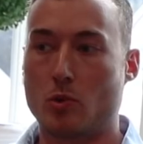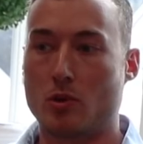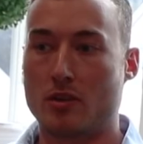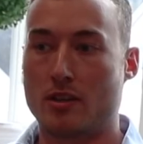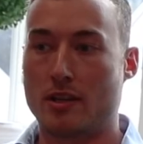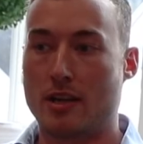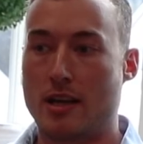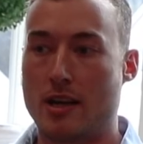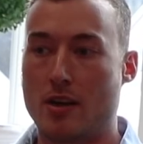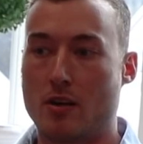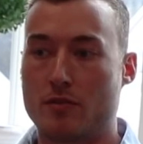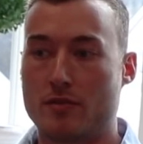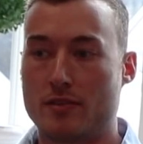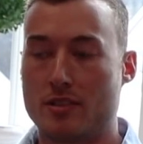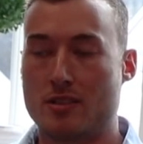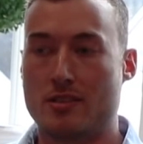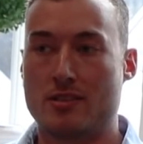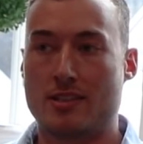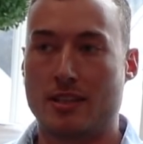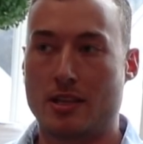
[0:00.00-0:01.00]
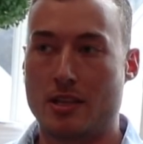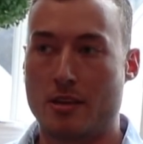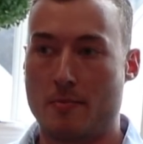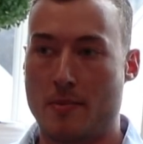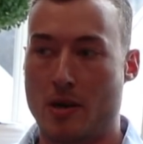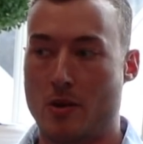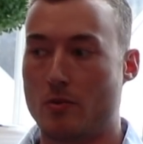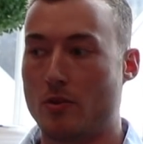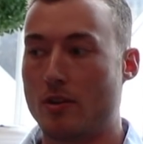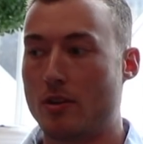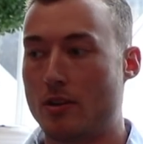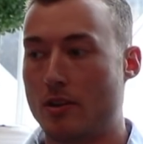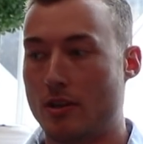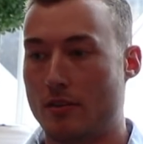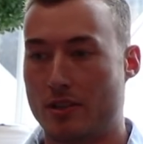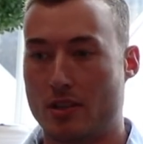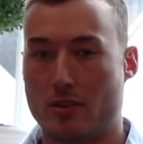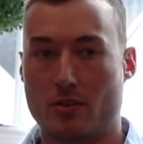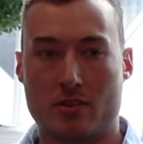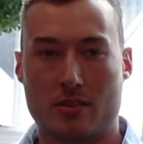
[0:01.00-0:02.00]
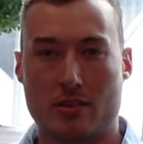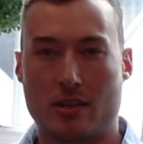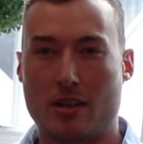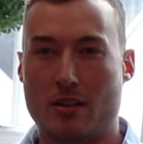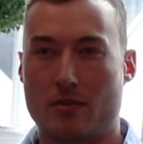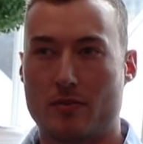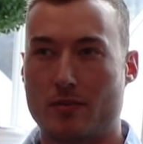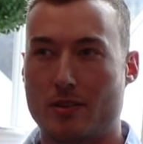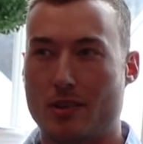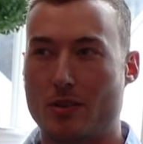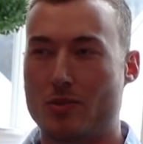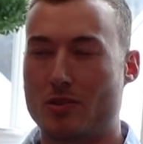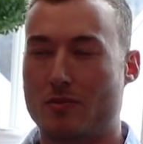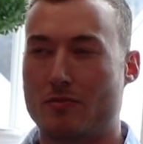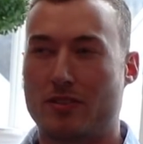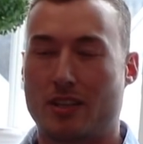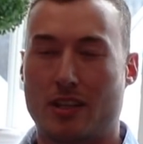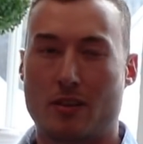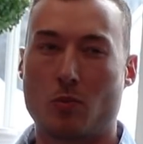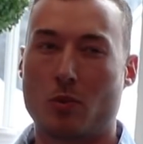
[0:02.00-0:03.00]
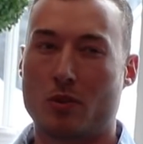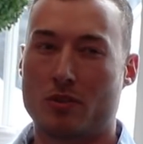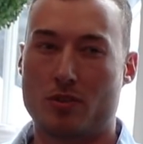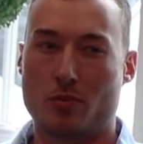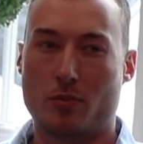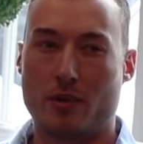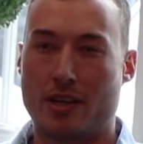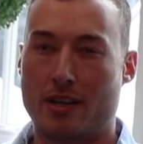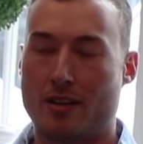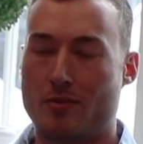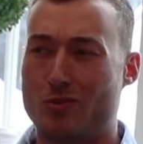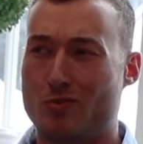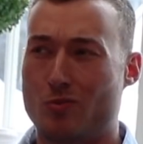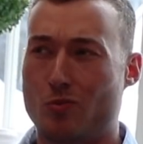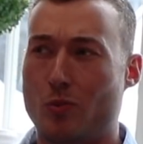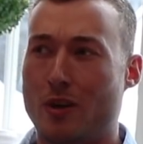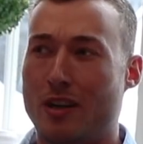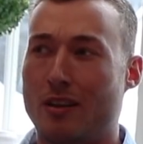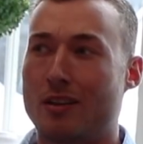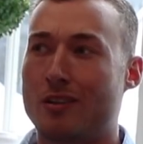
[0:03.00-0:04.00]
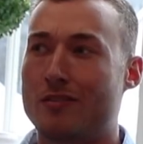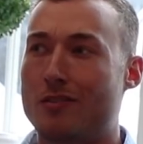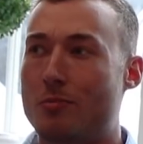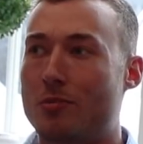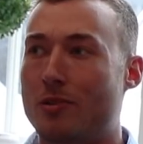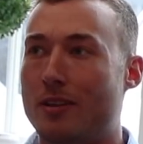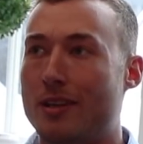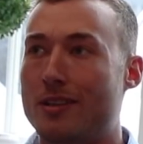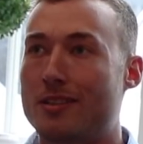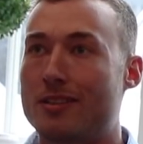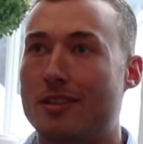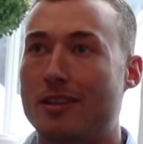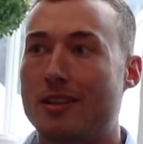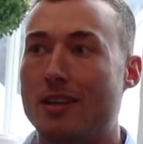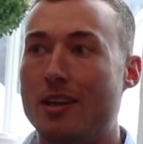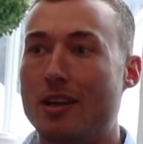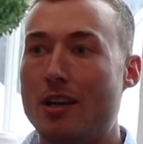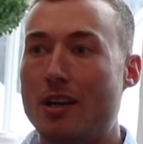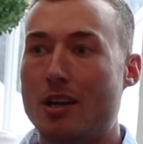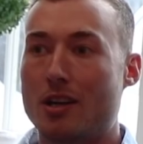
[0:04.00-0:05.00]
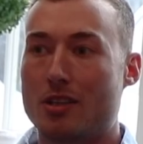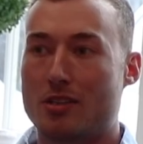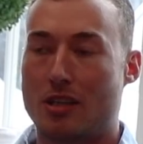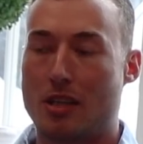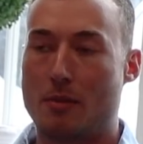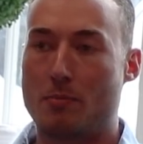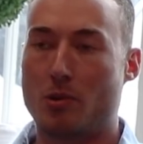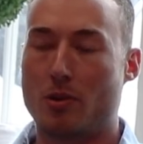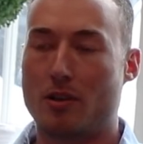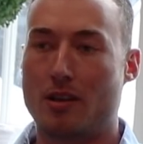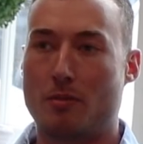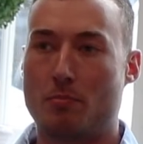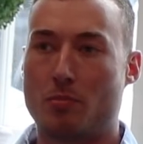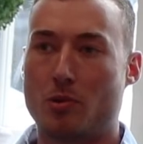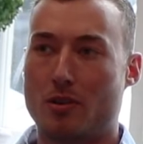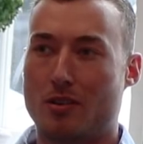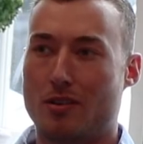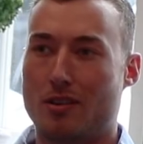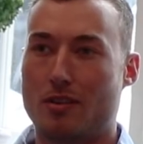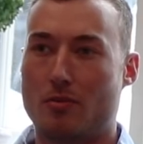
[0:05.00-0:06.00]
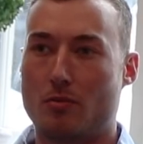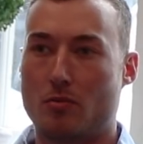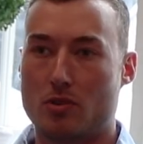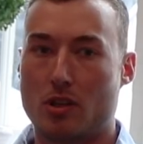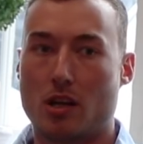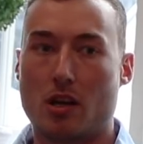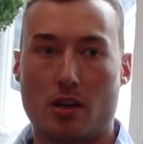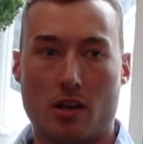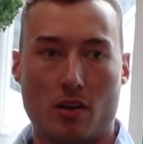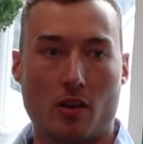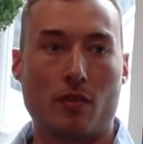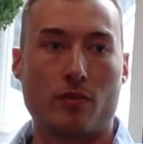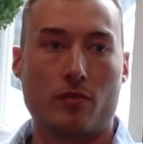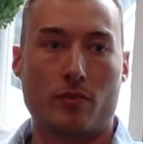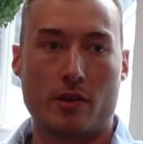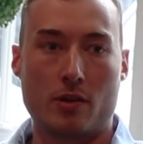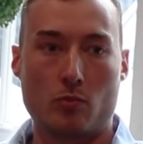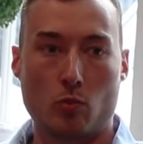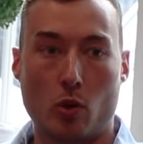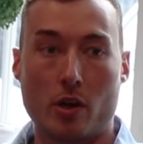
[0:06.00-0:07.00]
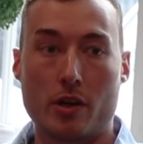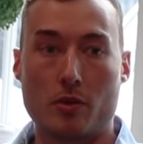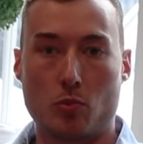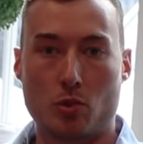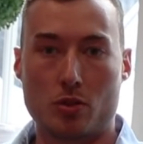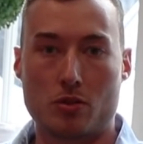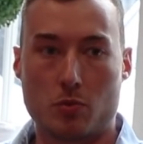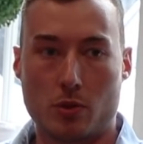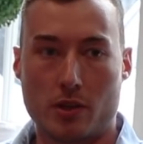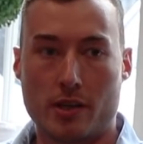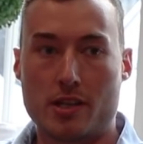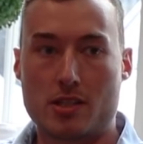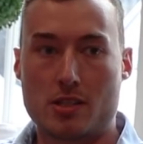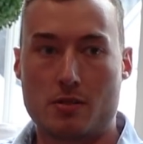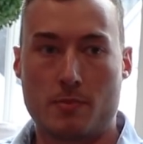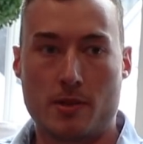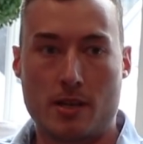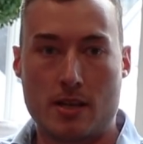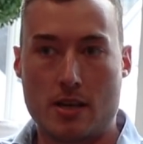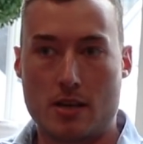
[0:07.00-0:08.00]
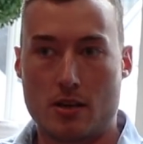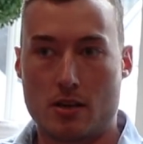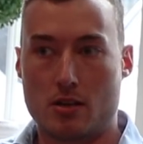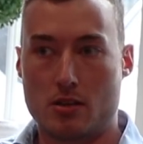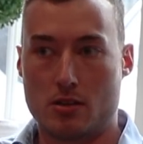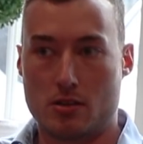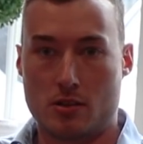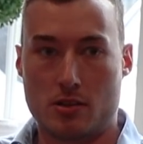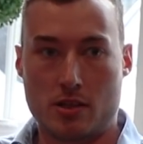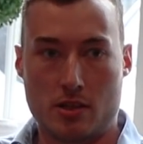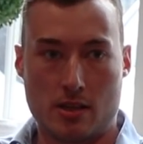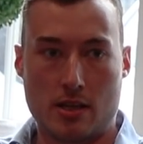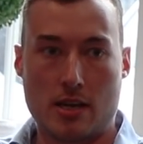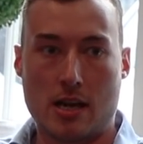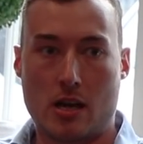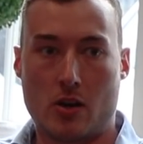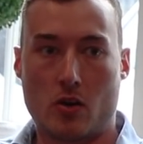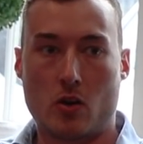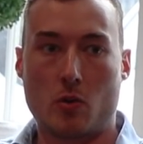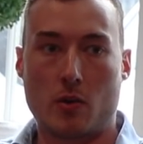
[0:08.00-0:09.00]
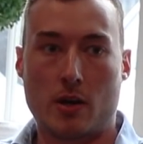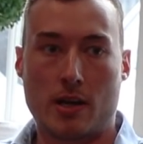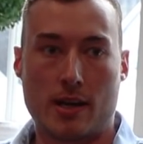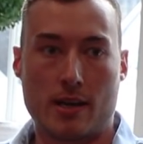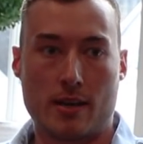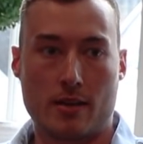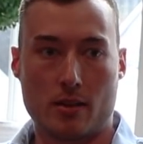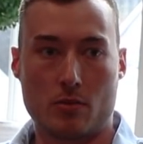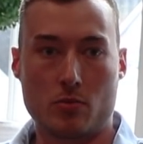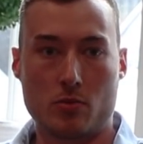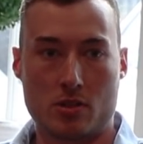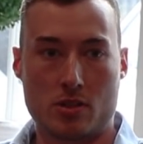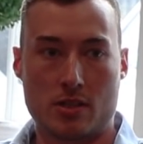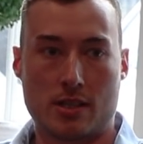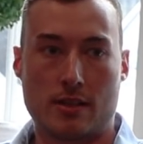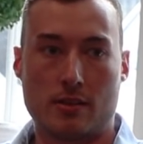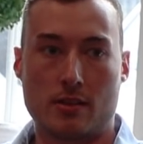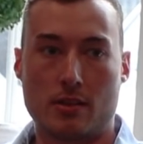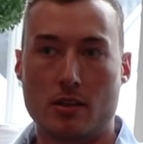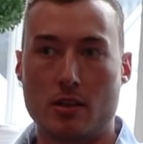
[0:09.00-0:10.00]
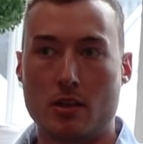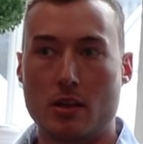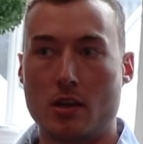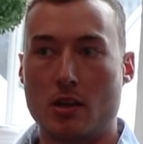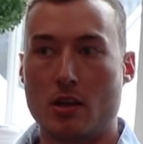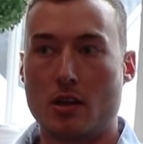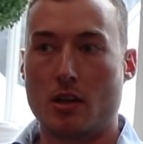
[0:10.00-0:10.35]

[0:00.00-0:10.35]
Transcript: one that I offered a silly amount. I think it was on for like 120, well over price. So I put an offer in what it would work to be the ROI that would sell.